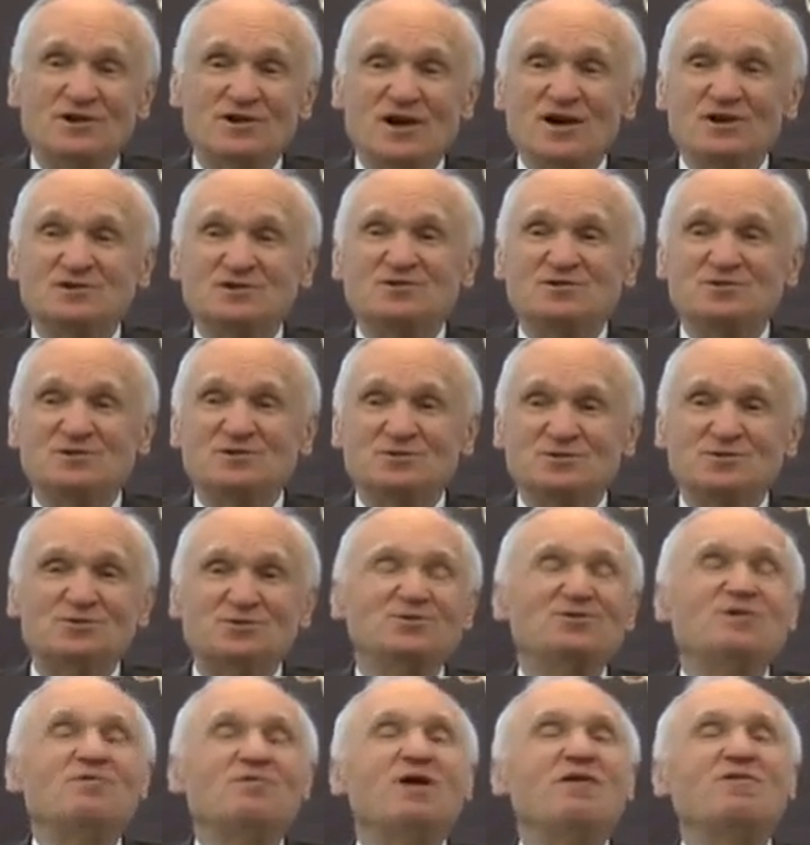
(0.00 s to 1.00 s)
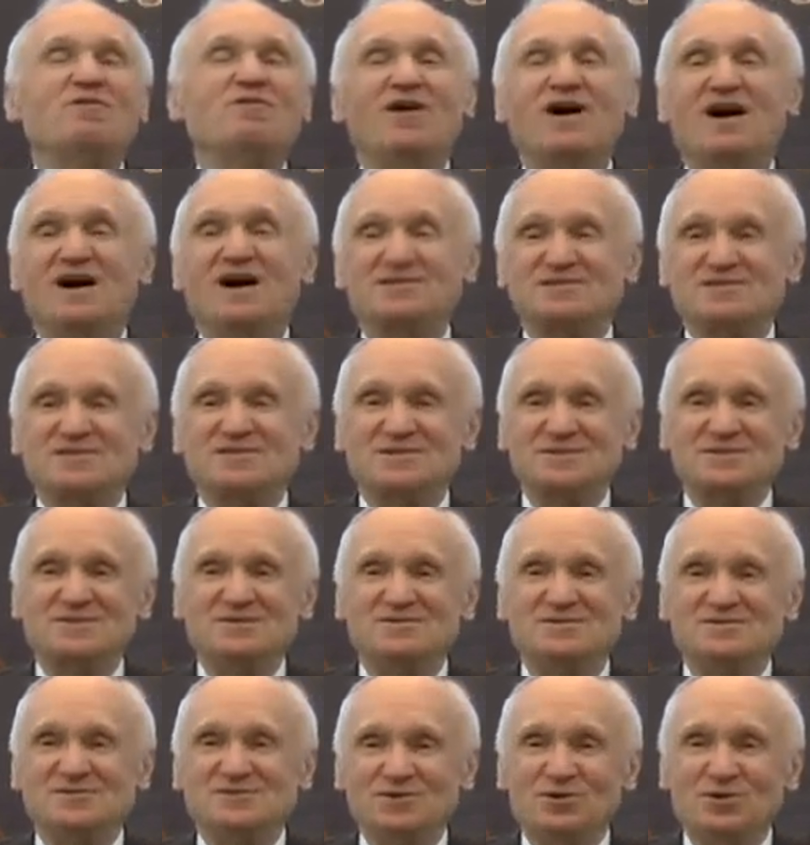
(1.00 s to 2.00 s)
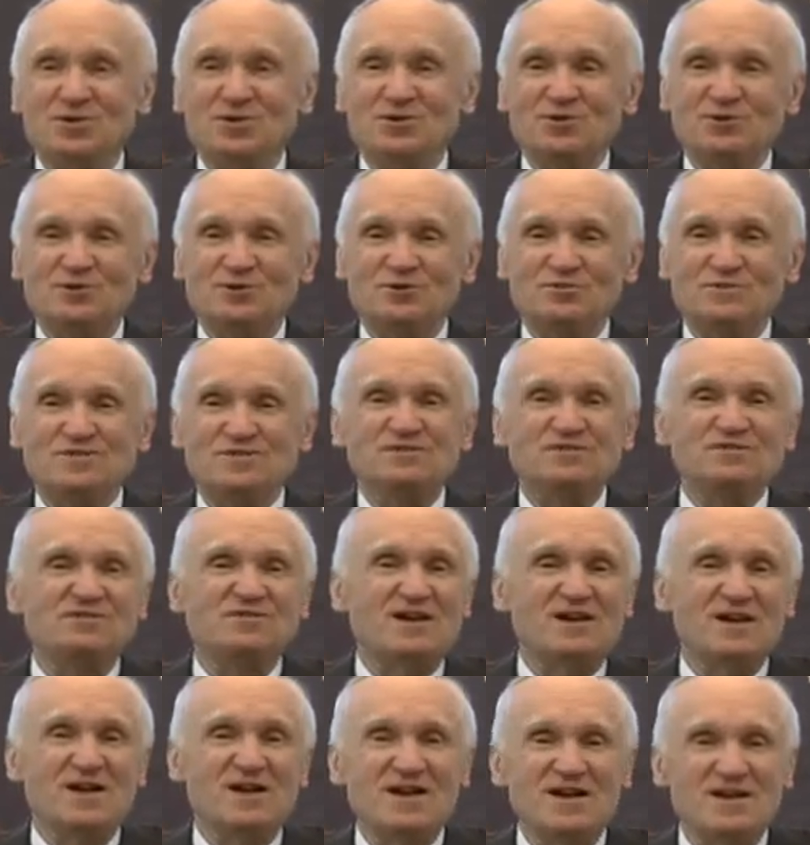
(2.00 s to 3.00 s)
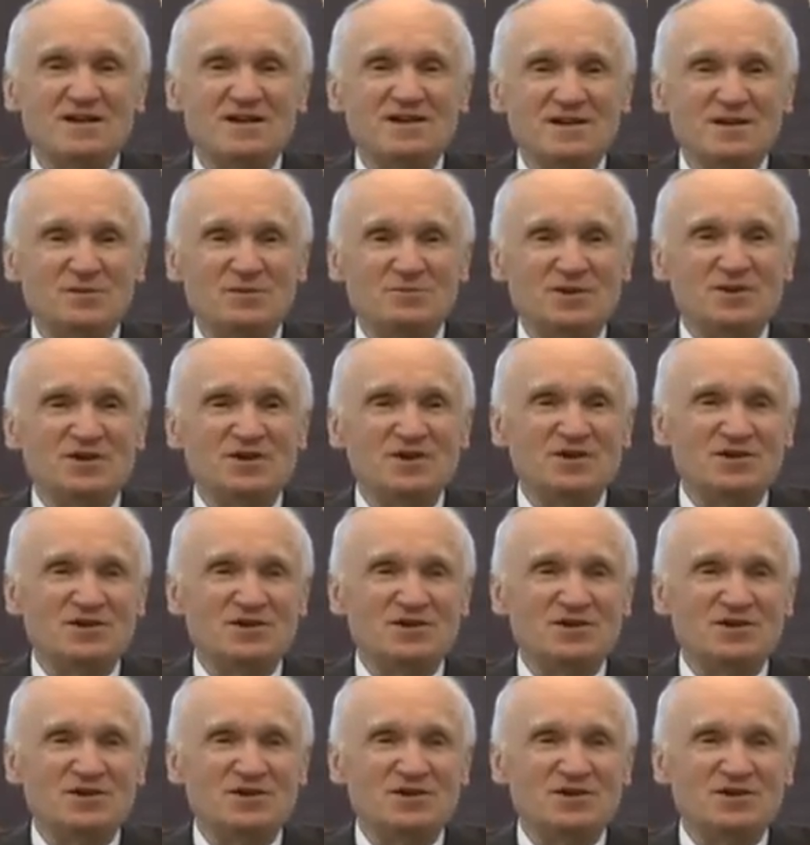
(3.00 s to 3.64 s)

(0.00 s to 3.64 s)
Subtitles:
It is so good when I'm giving a lecture and